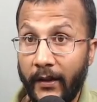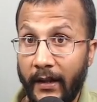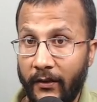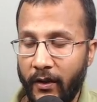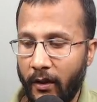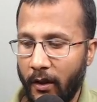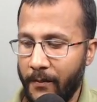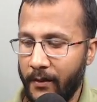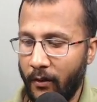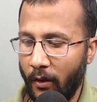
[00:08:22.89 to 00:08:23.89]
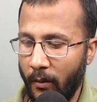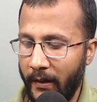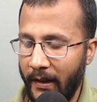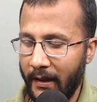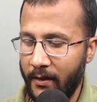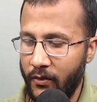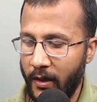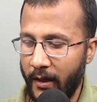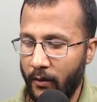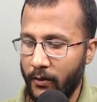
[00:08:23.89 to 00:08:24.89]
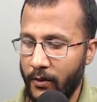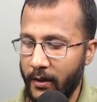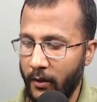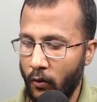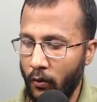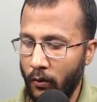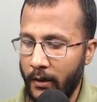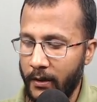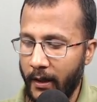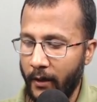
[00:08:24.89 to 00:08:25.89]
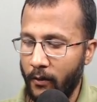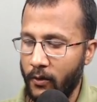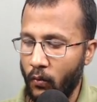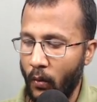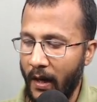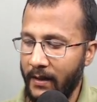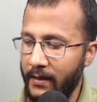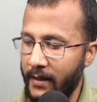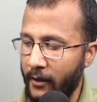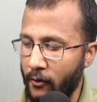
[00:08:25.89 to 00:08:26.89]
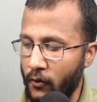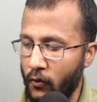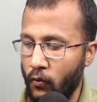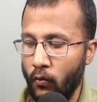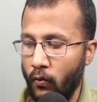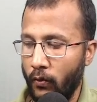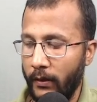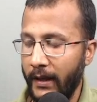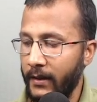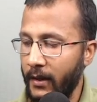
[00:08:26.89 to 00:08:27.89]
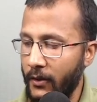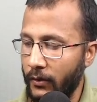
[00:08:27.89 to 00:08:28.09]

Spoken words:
There are 3 columns, column index j equals to 0, j equals to 1, j equals to 2, right?